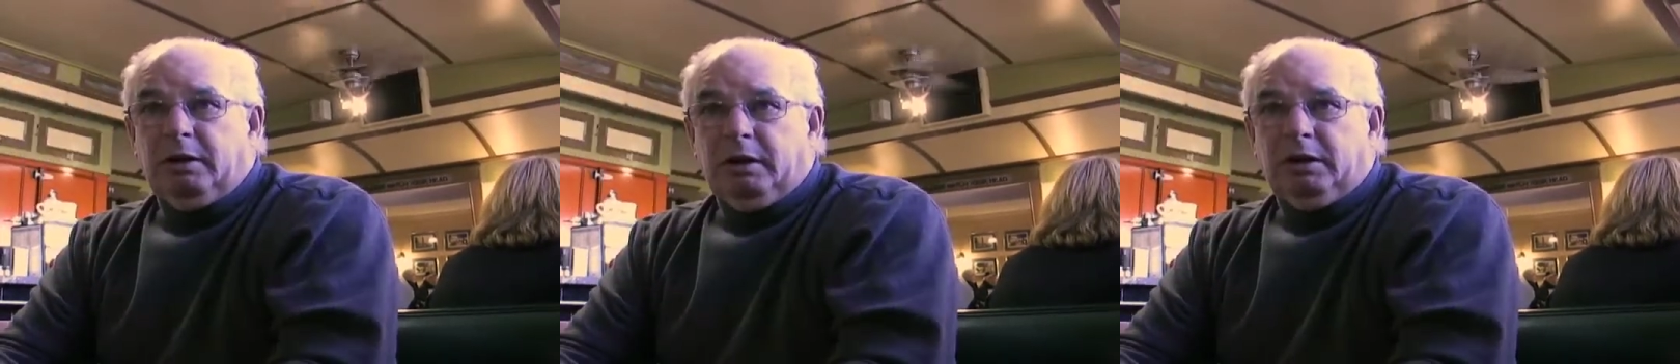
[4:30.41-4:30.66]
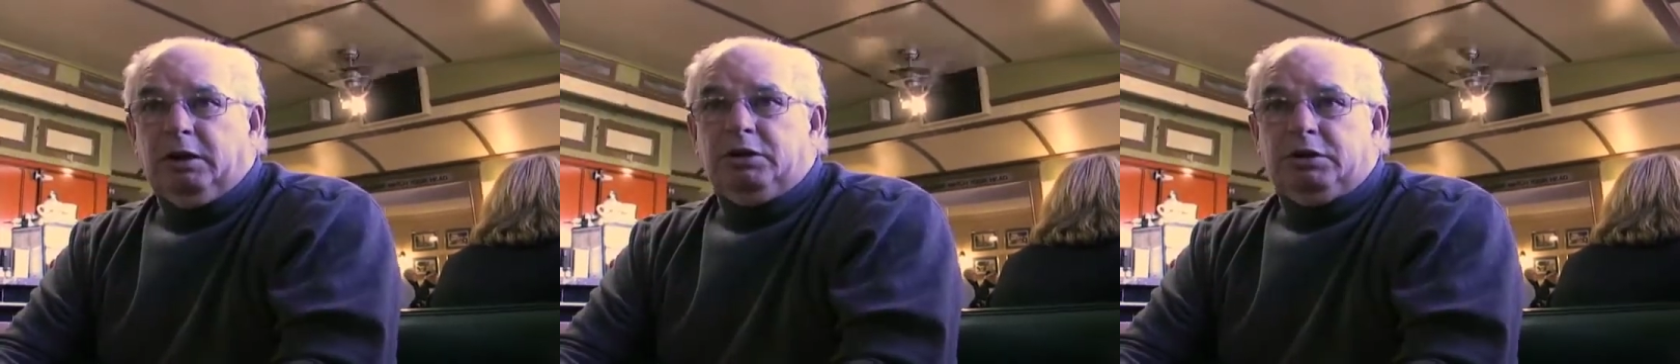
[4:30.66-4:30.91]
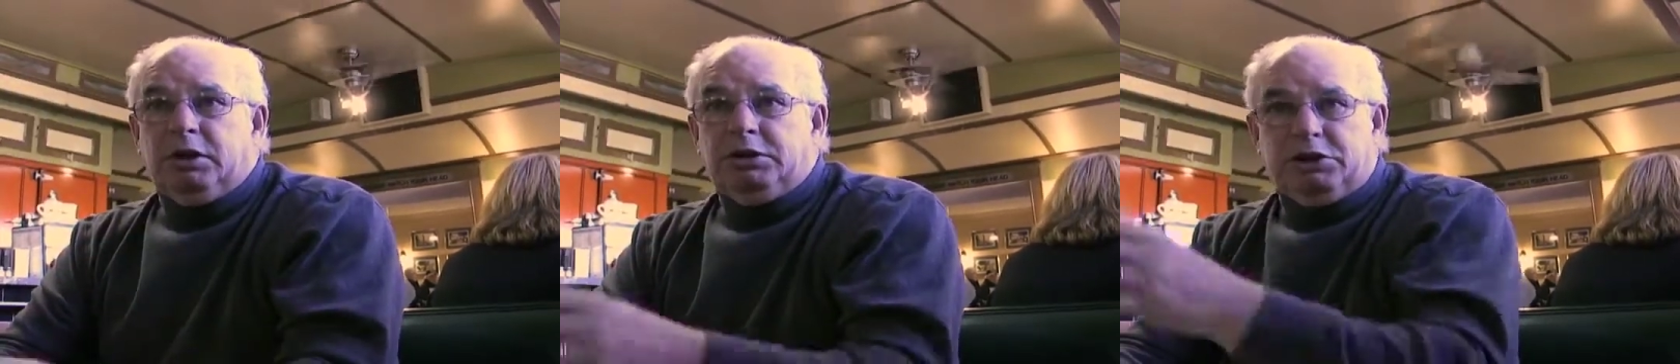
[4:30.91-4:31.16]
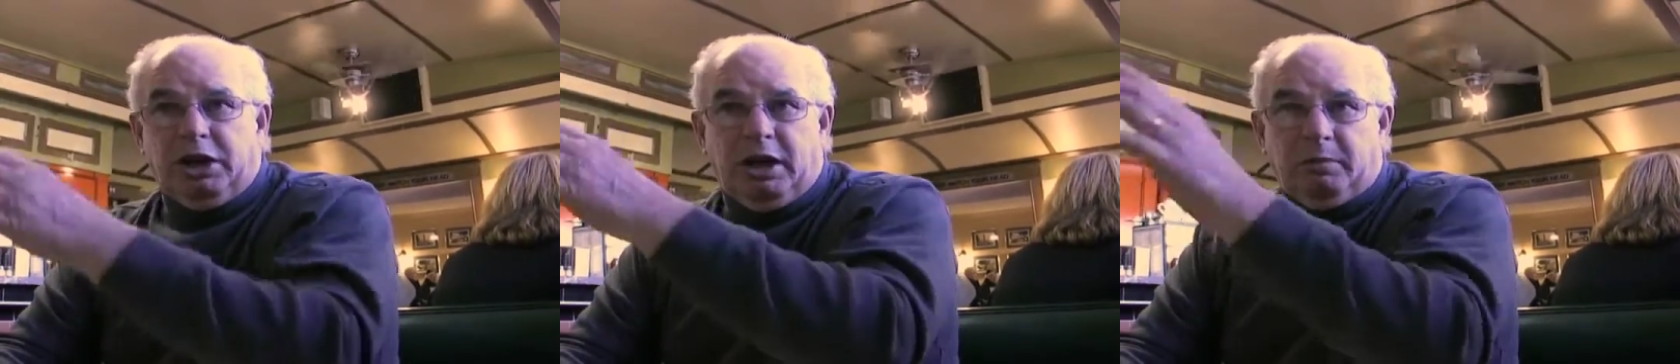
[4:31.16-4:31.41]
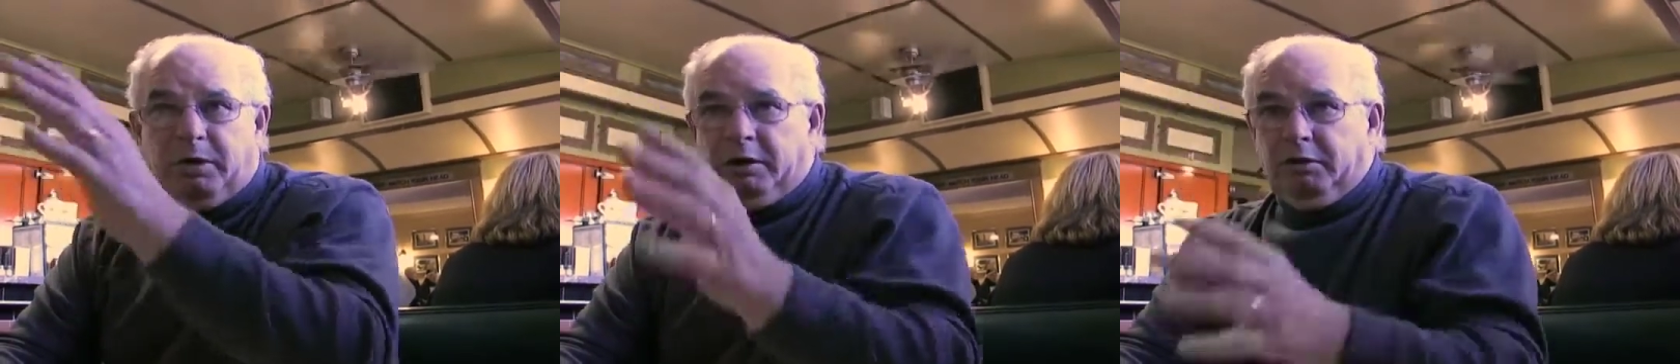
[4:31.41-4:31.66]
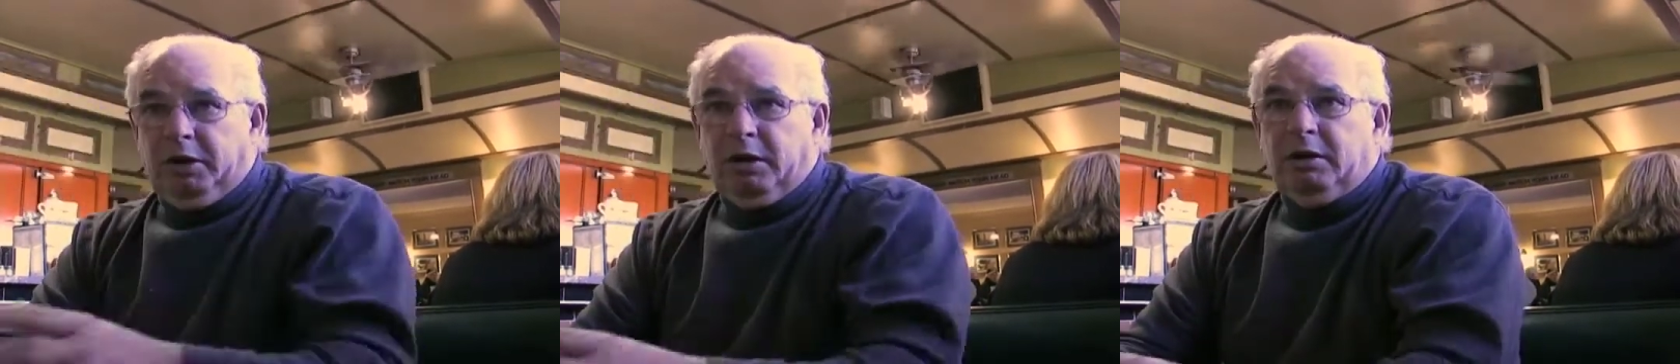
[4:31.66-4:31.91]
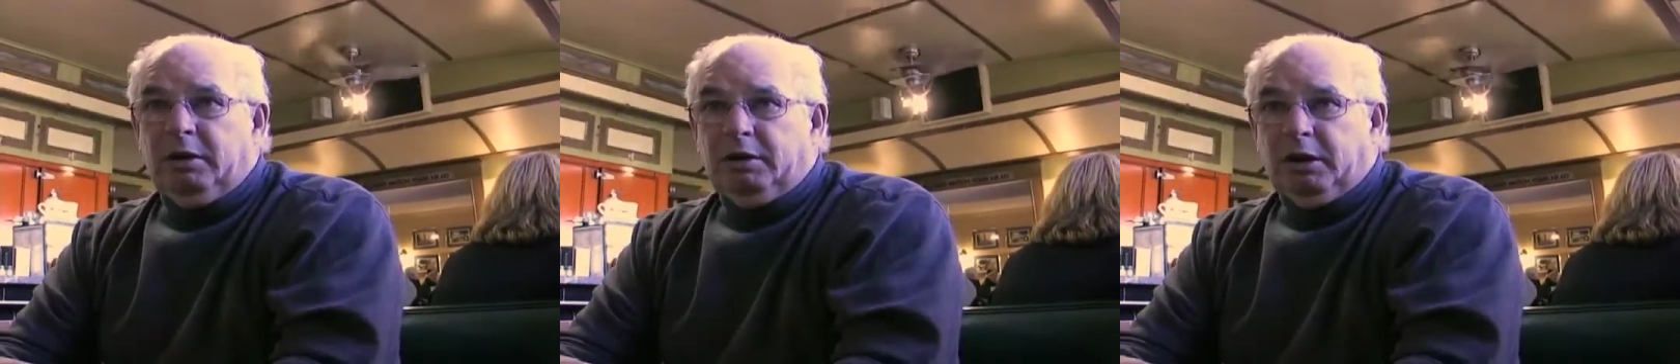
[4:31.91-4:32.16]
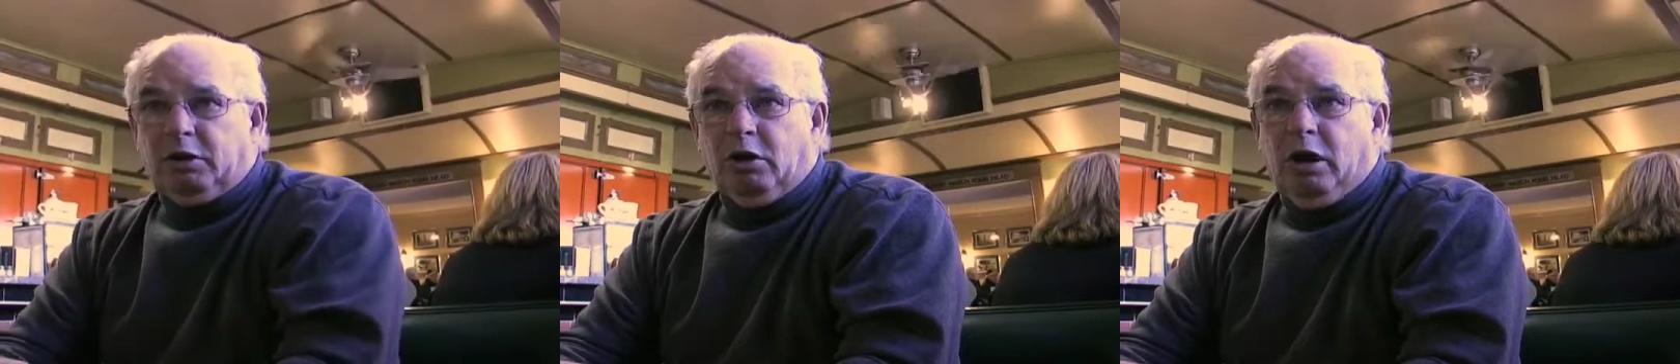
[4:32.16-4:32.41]
in the jam area,
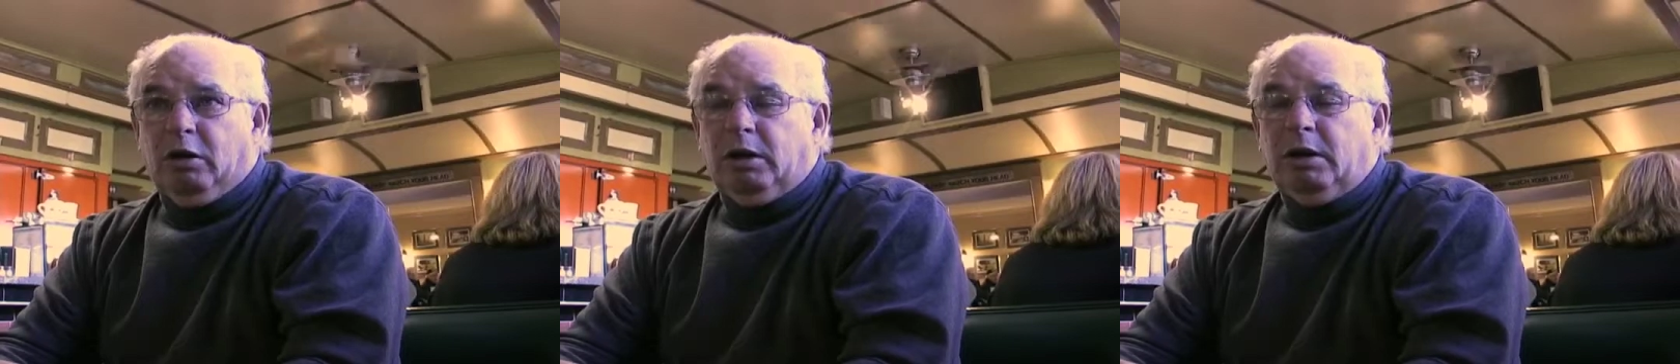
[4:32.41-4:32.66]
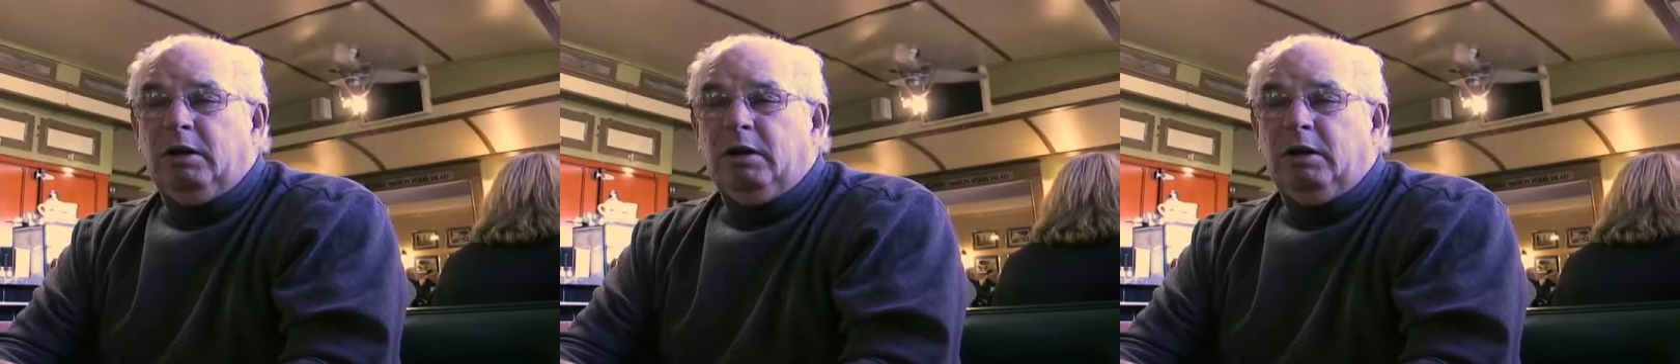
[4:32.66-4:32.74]
they call it.